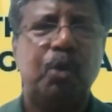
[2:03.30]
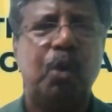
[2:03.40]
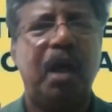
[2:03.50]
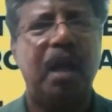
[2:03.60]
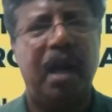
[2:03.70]

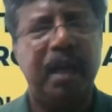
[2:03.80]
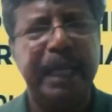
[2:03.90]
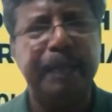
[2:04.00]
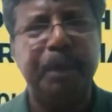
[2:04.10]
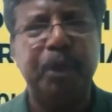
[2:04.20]
who are
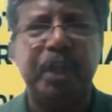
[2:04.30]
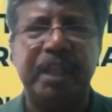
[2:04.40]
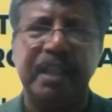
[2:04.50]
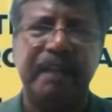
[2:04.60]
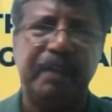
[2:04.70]
online
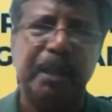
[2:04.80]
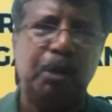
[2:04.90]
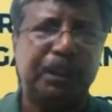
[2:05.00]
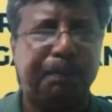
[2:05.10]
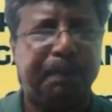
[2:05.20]
muting their
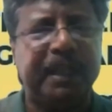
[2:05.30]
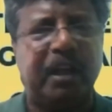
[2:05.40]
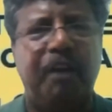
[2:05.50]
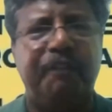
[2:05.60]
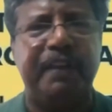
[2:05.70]
video sipping
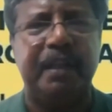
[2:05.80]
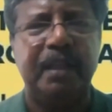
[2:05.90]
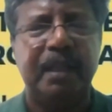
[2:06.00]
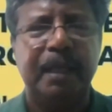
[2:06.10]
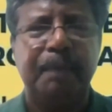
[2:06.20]
coffee,
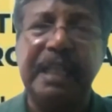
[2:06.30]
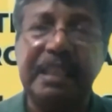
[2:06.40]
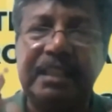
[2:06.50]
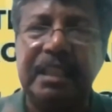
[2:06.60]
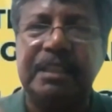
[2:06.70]

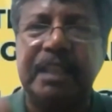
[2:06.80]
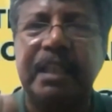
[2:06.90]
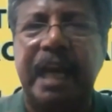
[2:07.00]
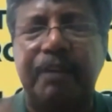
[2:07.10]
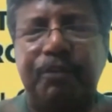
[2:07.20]
please
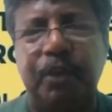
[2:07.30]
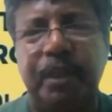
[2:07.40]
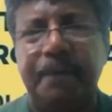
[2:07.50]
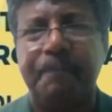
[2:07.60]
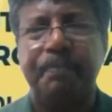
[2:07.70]
listen
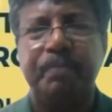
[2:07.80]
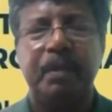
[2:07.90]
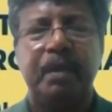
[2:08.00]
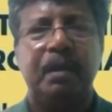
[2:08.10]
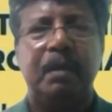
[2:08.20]
carefully.
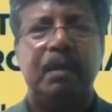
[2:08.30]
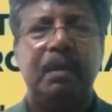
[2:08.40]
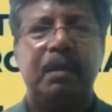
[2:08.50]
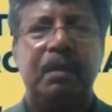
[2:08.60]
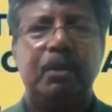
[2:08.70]

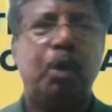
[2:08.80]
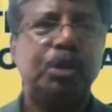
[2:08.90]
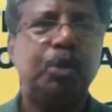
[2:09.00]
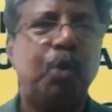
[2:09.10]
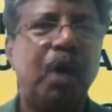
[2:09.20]

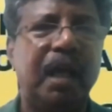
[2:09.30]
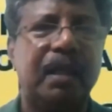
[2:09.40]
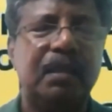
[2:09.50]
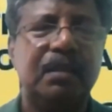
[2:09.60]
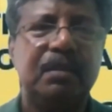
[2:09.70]
Those who
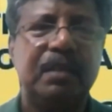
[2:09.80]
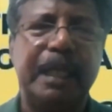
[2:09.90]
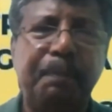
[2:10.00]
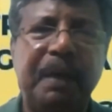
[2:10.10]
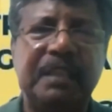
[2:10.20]
are
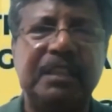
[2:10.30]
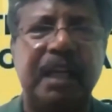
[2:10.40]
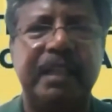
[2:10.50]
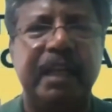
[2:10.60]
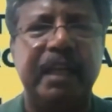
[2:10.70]
in person
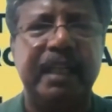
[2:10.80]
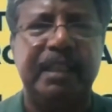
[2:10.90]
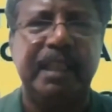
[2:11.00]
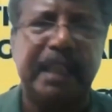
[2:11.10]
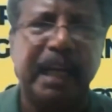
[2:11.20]

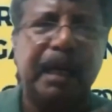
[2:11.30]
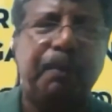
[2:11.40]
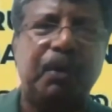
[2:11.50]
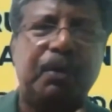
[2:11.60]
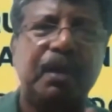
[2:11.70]
attending, thinking
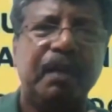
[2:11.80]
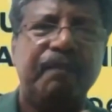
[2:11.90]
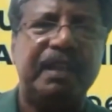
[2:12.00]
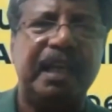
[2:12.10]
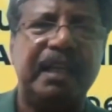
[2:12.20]
about
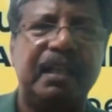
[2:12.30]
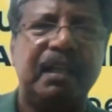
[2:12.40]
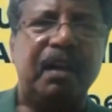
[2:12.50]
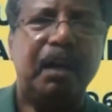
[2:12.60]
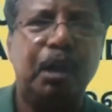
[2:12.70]
whether
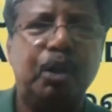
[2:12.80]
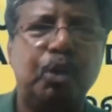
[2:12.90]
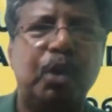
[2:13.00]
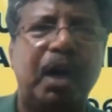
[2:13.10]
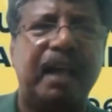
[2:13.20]

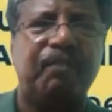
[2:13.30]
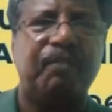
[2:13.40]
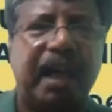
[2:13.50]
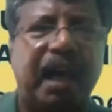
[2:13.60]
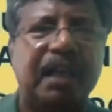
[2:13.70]
laddu or
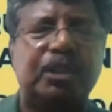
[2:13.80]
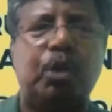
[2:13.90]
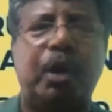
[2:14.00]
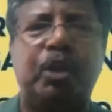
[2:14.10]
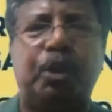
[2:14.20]
vada is
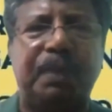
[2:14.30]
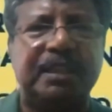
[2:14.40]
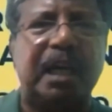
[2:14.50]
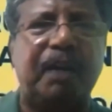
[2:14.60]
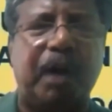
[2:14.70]
going to be
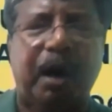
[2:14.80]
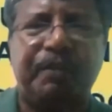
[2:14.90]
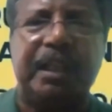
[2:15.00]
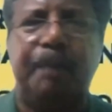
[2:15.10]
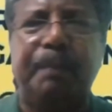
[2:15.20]
served
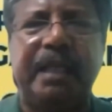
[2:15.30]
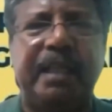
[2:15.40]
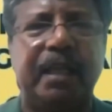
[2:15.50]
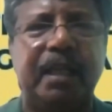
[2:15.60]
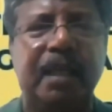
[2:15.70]
after the
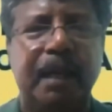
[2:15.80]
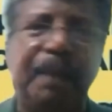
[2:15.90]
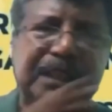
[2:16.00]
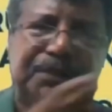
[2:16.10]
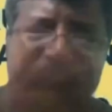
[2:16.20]
meeting,
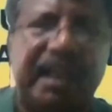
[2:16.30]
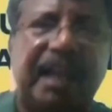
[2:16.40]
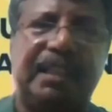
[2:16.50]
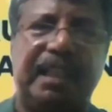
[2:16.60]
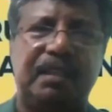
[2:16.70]
please
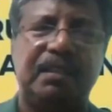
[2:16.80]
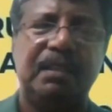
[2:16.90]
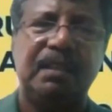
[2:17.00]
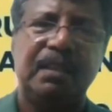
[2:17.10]
forget that.